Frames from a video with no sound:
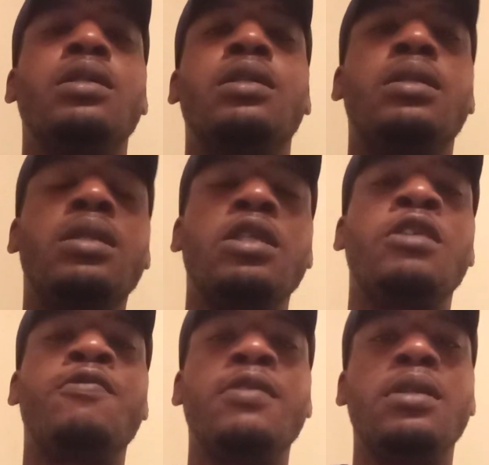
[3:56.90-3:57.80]
the
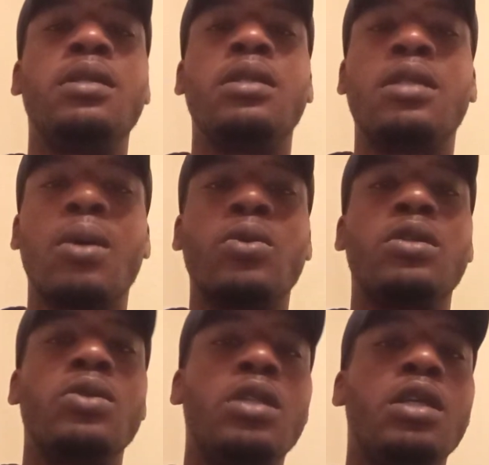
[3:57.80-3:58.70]
6 feet
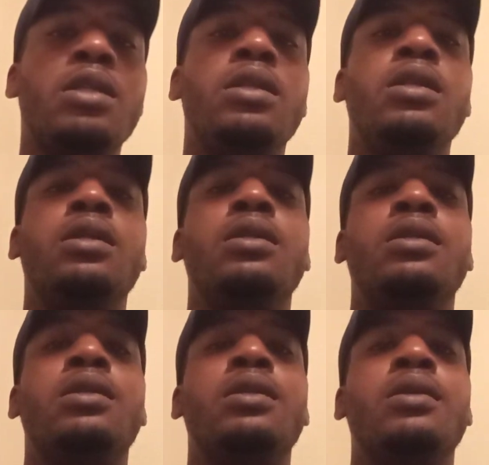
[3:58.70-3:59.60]
social
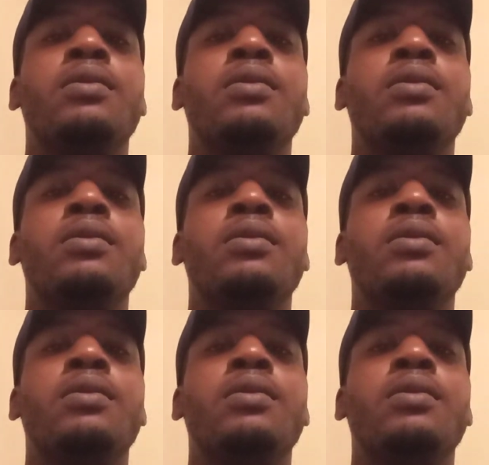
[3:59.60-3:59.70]
distance.